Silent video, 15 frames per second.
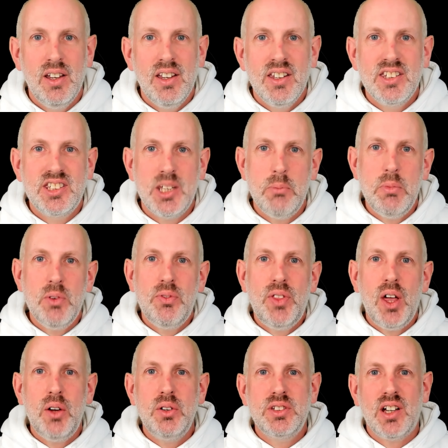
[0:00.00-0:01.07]
Some of
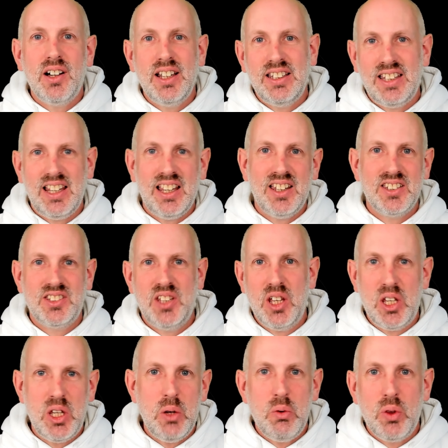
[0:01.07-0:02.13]
those ideas that
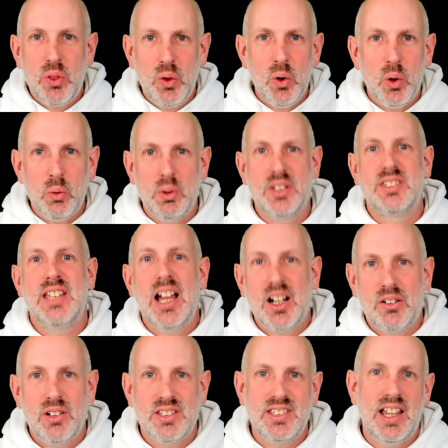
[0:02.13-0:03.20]
you thought were
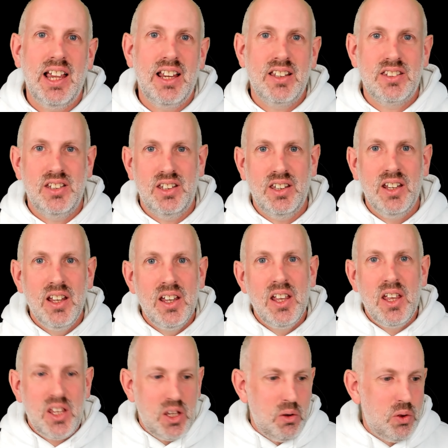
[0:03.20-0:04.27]
sacrosanct and
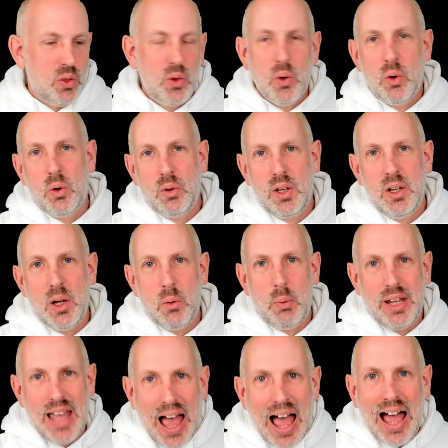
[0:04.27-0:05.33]
you thought,
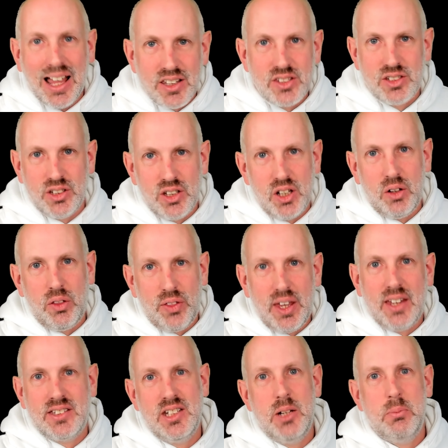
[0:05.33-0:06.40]
we had to do
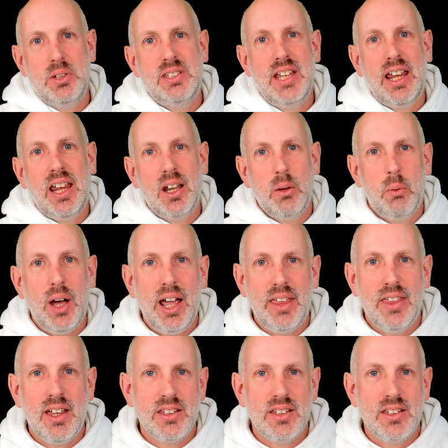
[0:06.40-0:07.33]
things in a particular way,